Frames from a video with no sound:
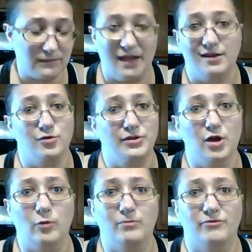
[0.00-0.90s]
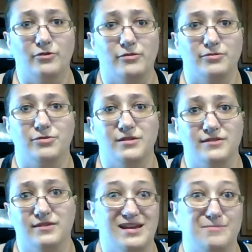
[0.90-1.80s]
I can only hope for the
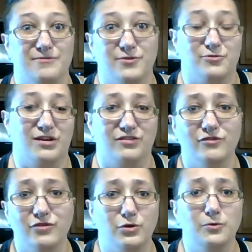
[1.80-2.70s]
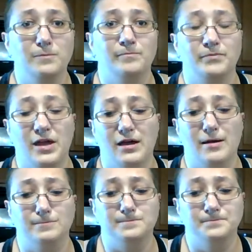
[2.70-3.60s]
same for the rest of you.
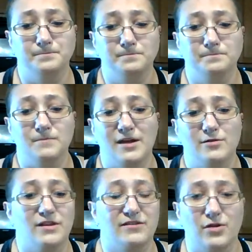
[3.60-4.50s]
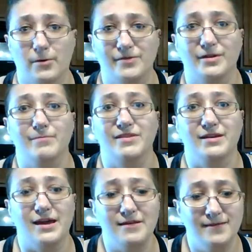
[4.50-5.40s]
I know that's not always going to be the
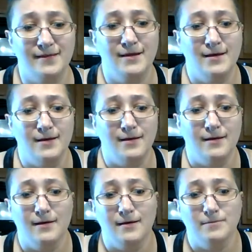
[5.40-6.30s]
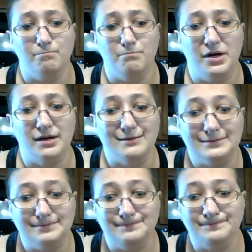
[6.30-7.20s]
case,
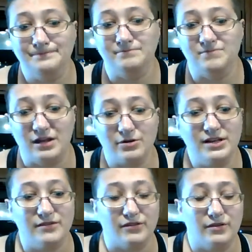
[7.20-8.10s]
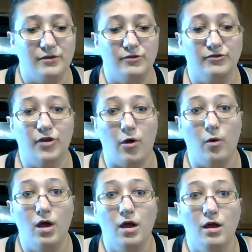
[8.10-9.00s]
but there it is.
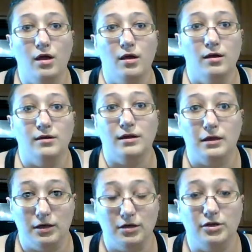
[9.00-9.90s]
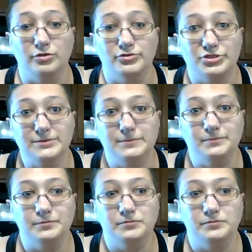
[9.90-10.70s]
So, in conclusion,